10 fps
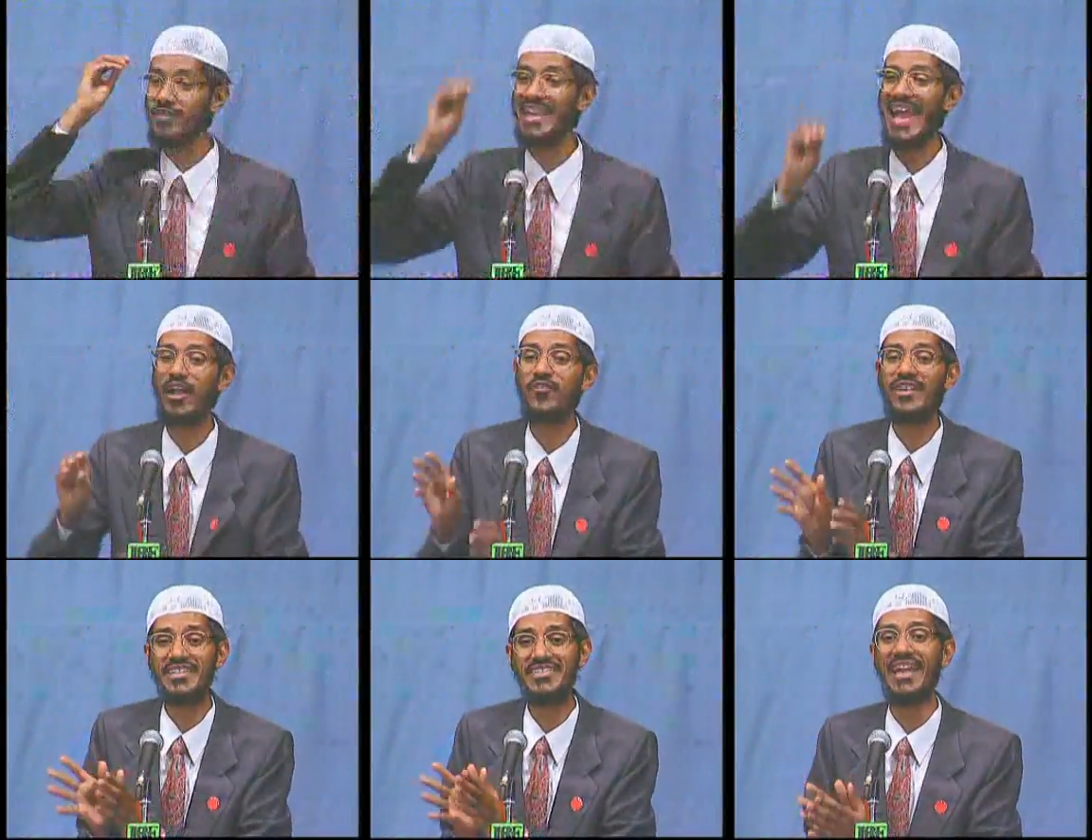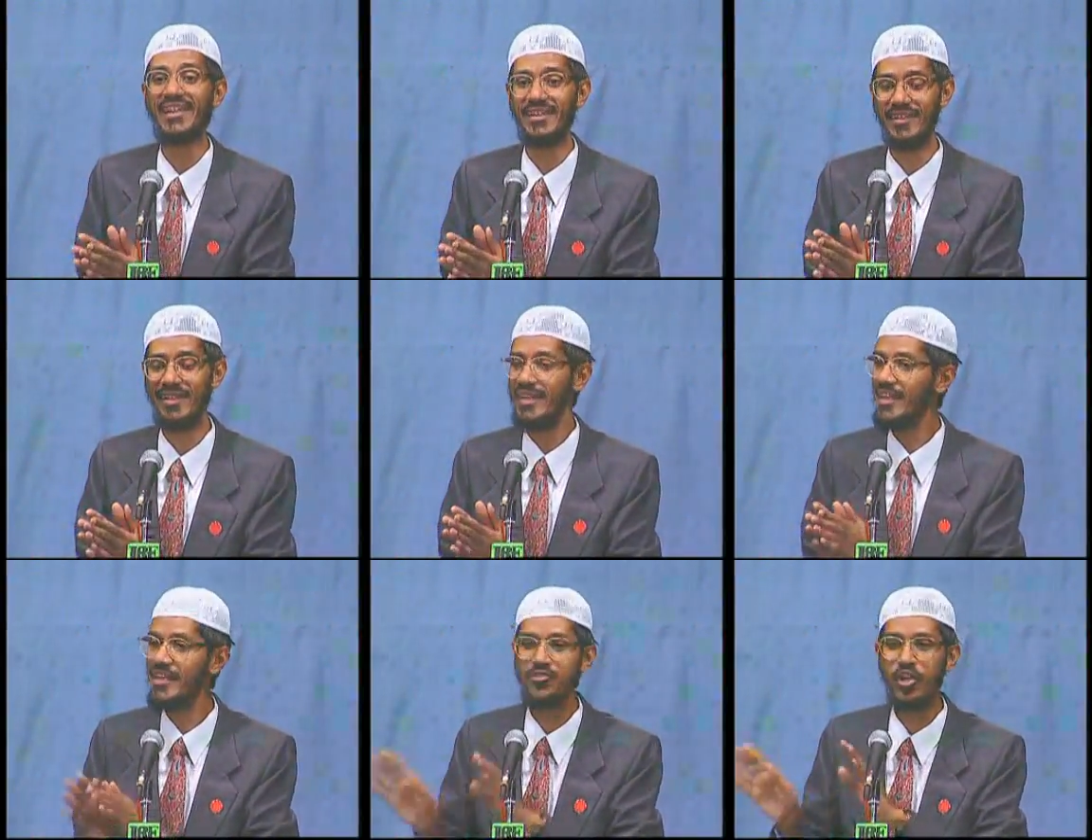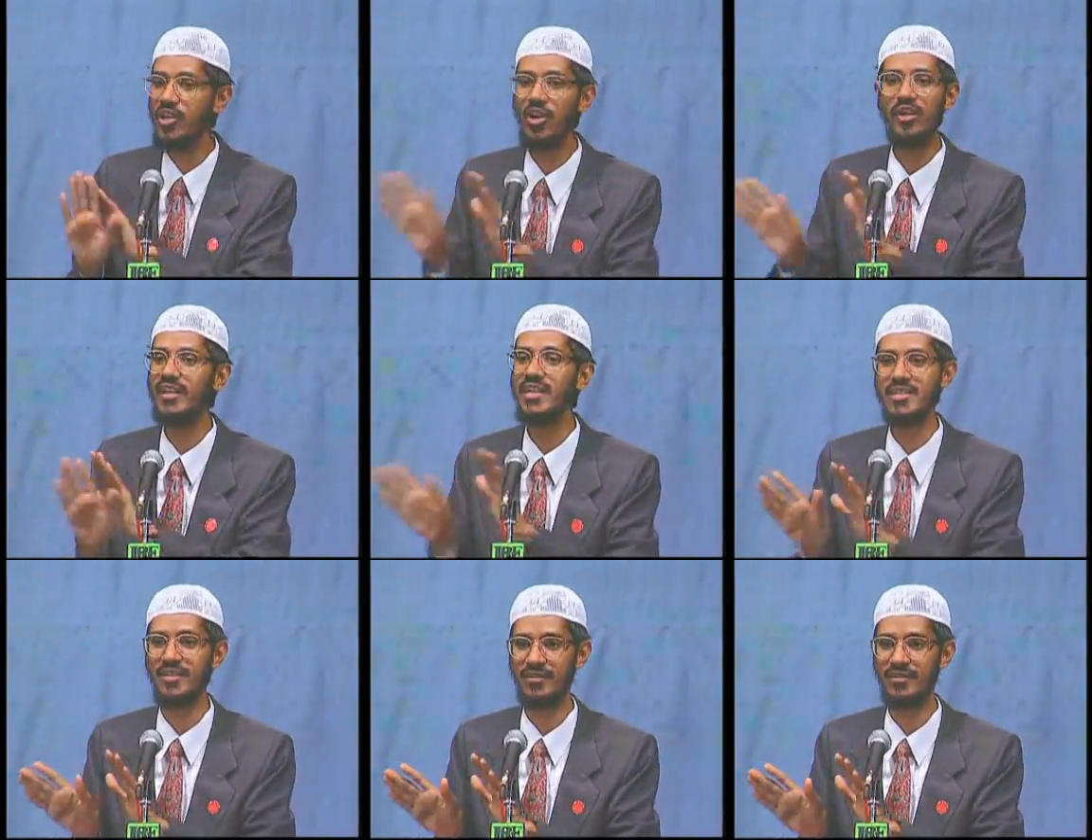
lack of understanding. It's not a contradiction.